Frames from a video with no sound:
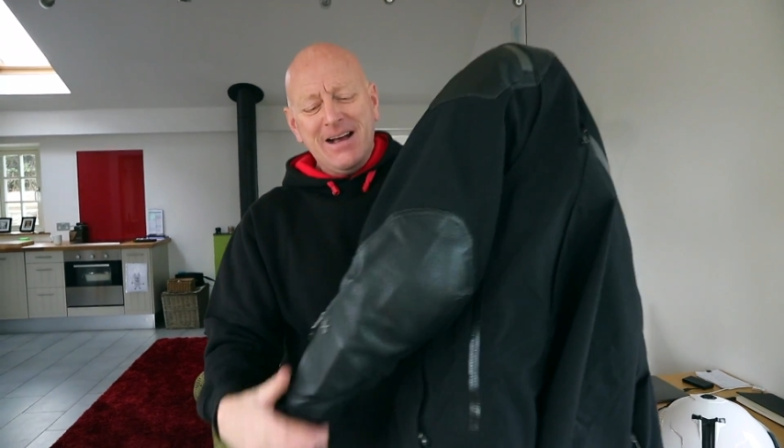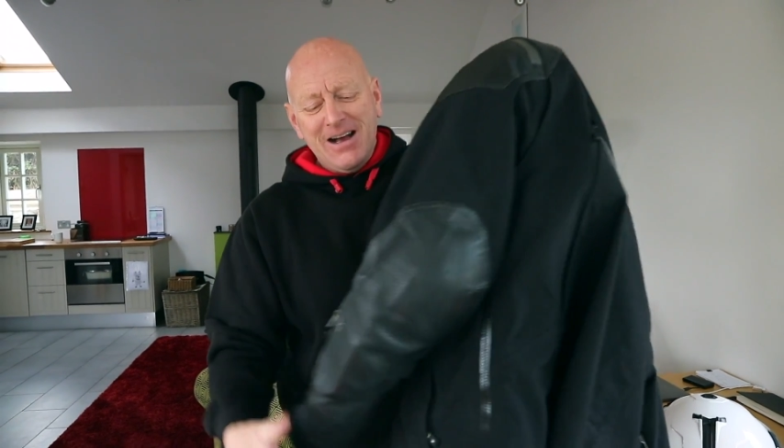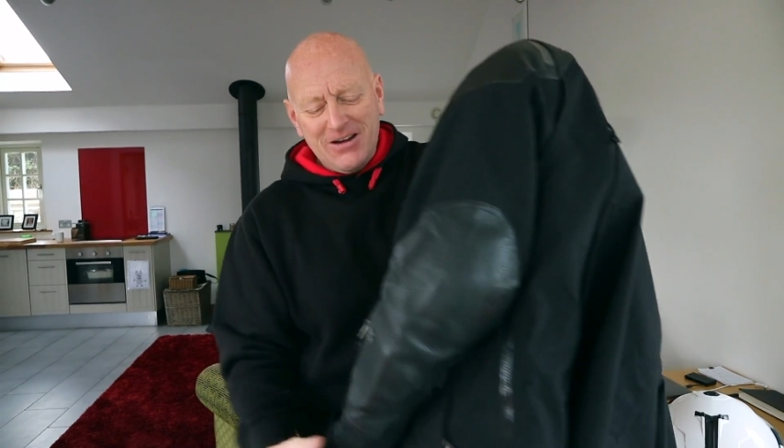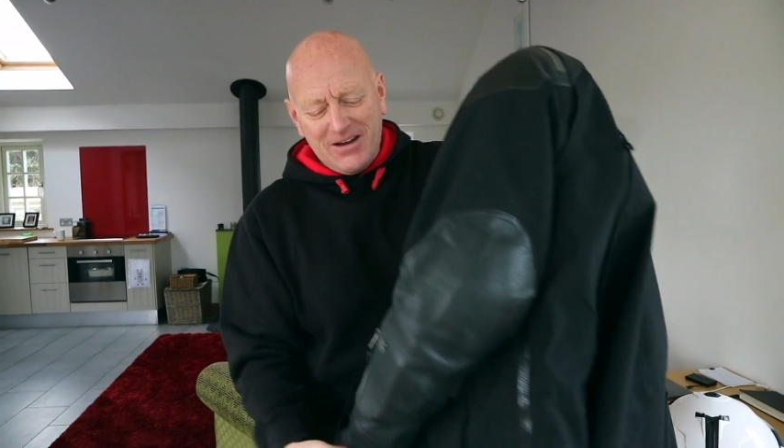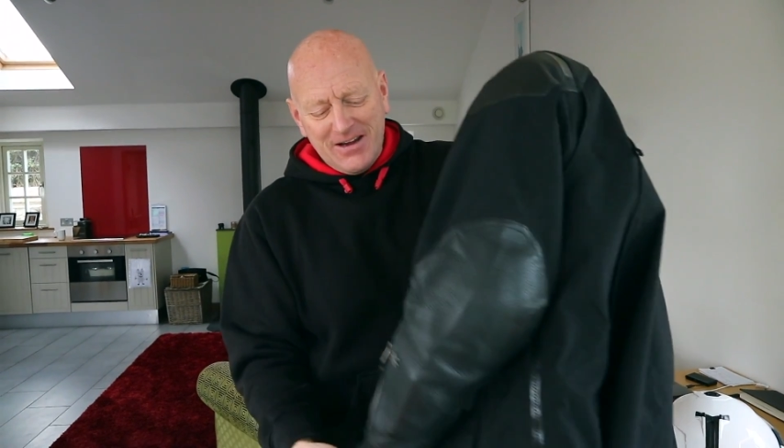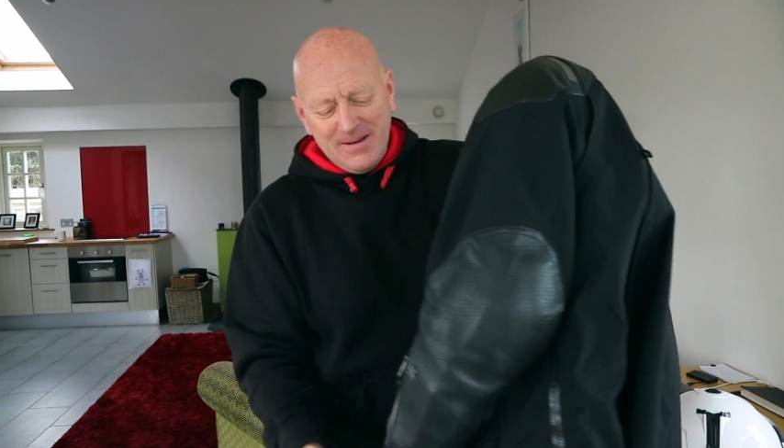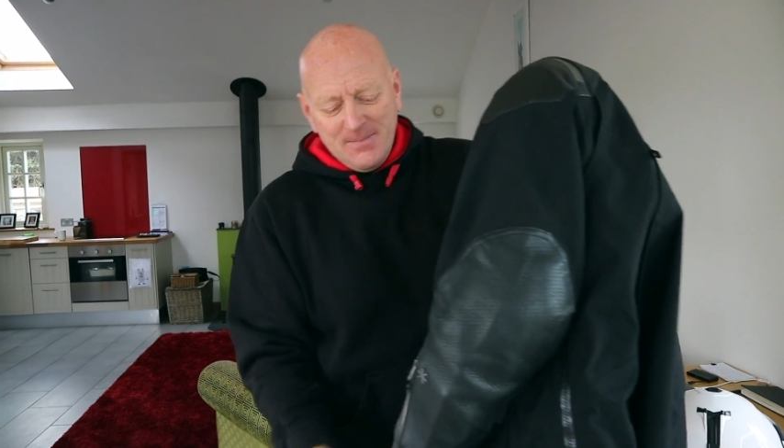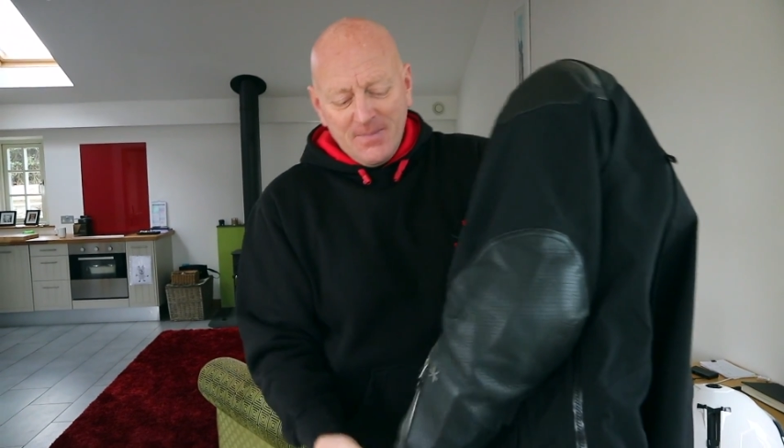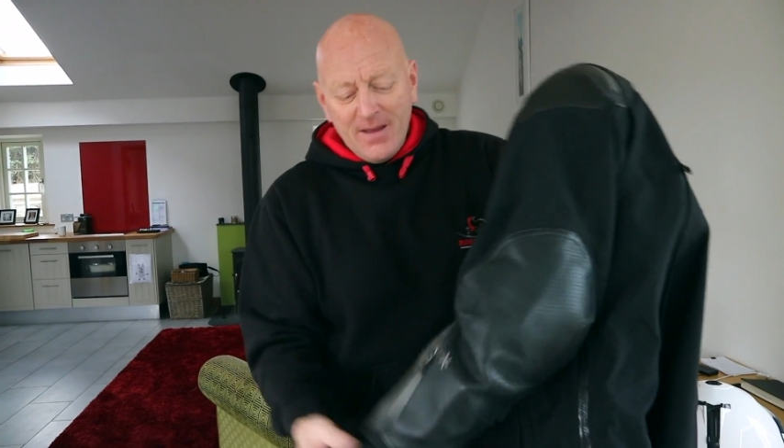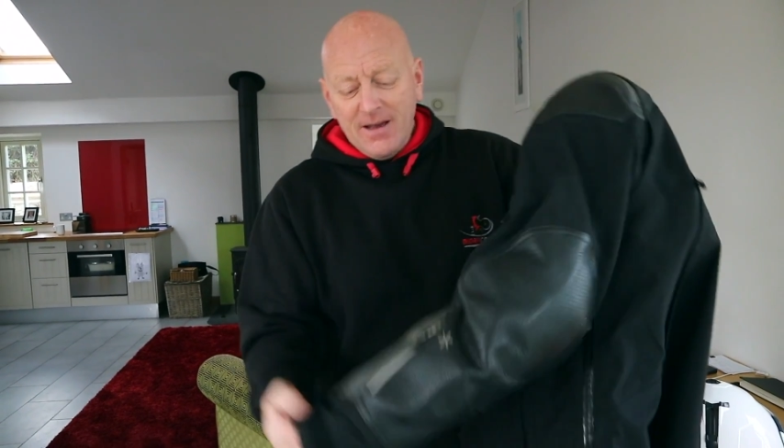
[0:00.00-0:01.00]
Okay,
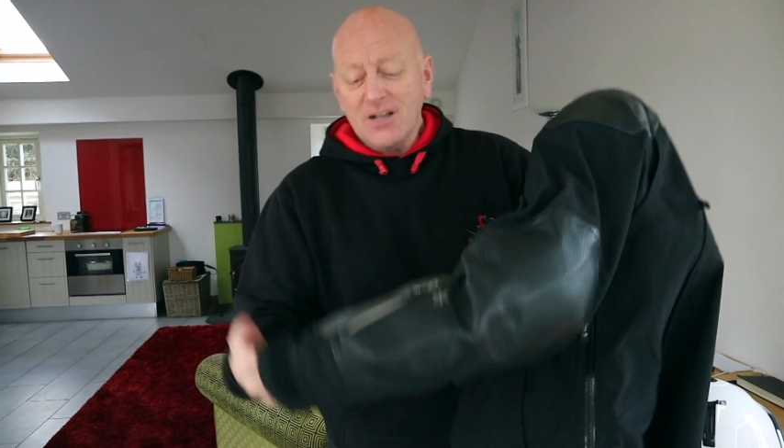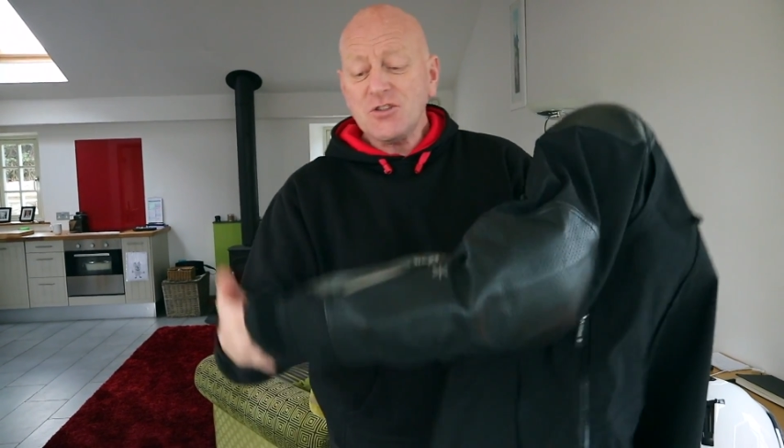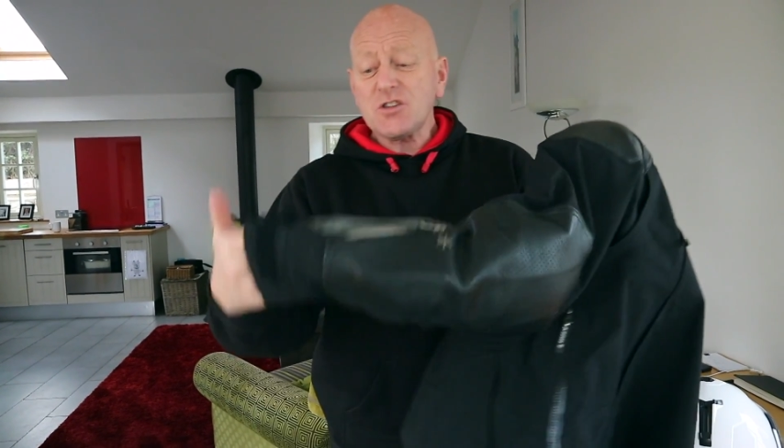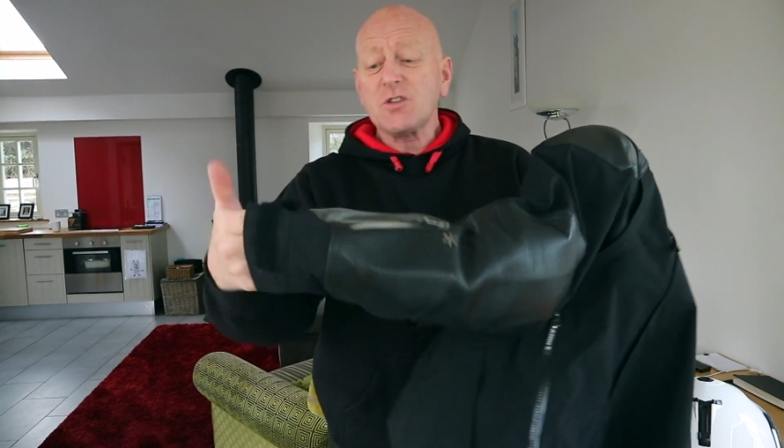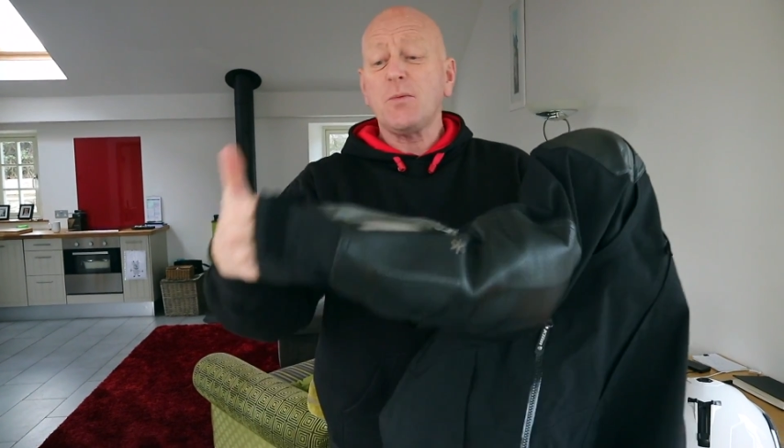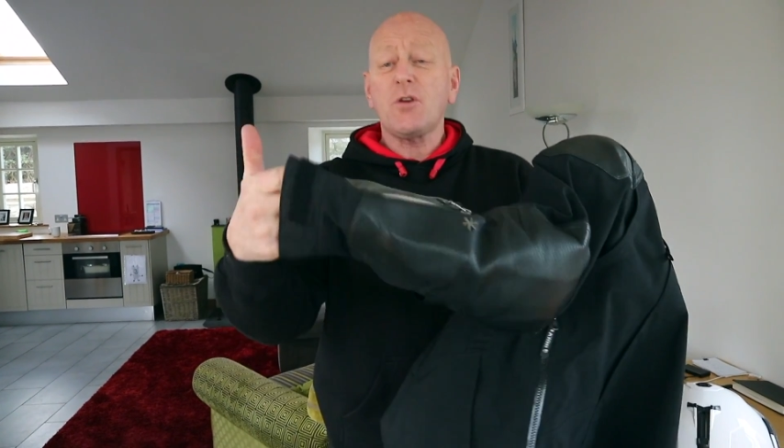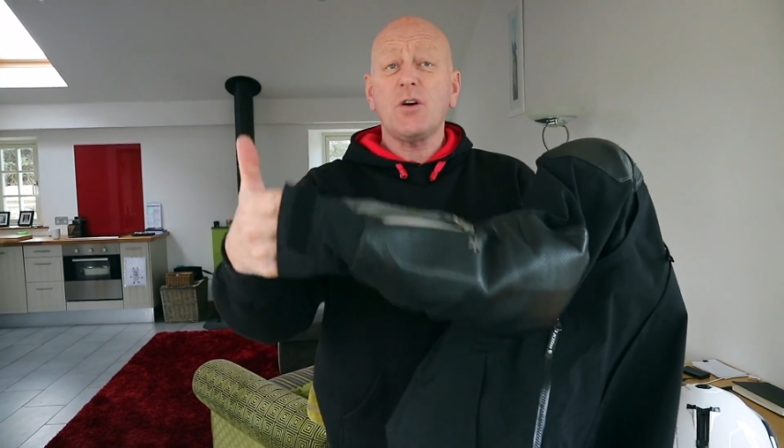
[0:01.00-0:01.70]
adjustable